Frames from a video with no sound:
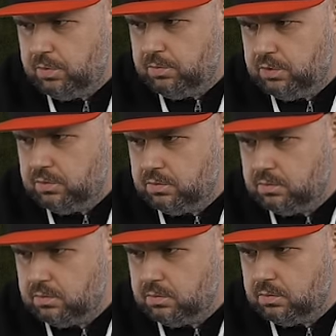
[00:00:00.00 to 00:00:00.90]

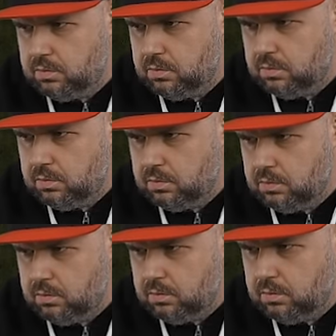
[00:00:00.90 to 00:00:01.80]

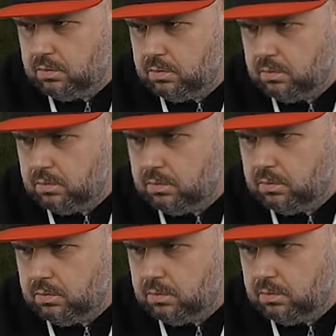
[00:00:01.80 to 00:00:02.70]

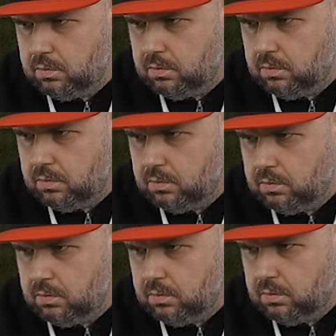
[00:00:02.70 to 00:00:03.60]

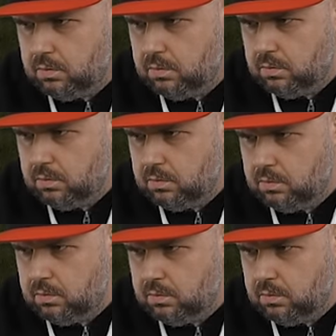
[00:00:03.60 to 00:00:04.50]

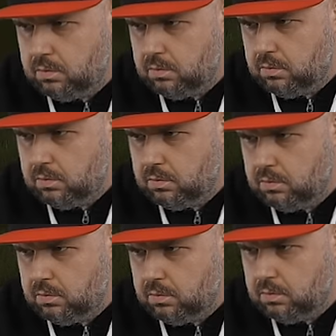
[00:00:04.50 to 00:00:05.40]

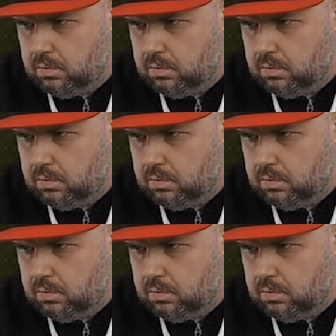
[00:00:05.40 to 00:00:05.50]
(silence)